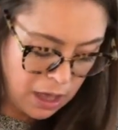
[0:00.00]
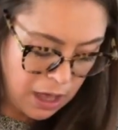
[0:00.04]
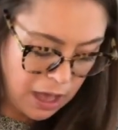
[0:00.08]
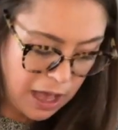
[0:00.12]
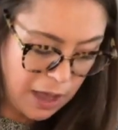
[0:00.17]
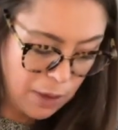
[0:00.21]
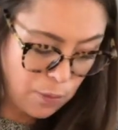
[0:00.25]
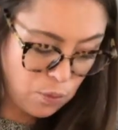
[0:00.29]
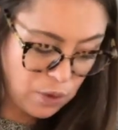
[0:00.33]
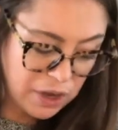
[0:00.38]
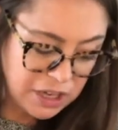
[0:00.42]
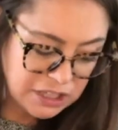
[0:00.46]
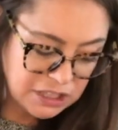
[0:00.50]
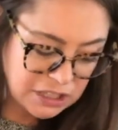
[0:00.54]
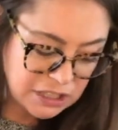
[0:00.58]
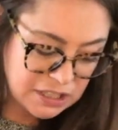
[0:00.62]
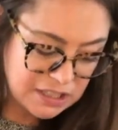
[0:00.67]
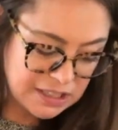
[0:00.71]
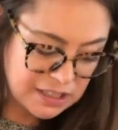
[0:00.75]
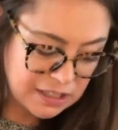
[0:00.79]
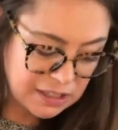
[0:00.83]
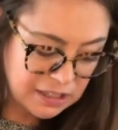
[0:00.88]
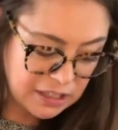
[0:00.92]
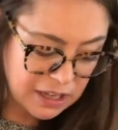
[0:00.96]
I wish it
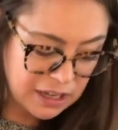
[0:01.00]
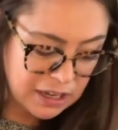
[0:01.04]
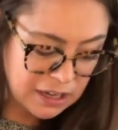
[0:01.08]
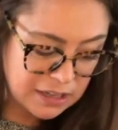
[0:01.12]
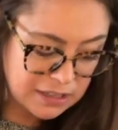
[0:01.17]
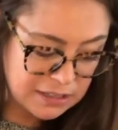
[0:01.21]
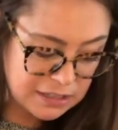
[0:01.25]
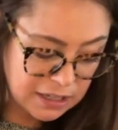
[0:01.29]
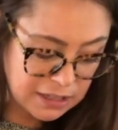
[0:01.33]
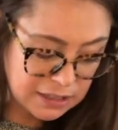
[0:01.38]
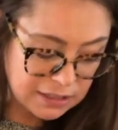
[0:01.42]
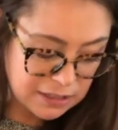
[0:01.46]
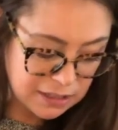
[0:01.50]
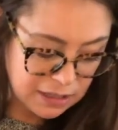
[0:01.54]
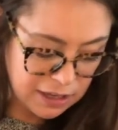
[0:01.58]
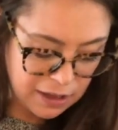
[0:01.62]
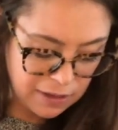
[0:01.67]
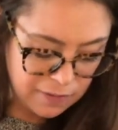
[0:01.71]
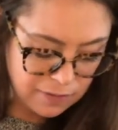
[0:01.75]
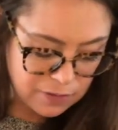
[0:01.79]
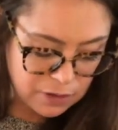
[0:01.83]
still did, because I still have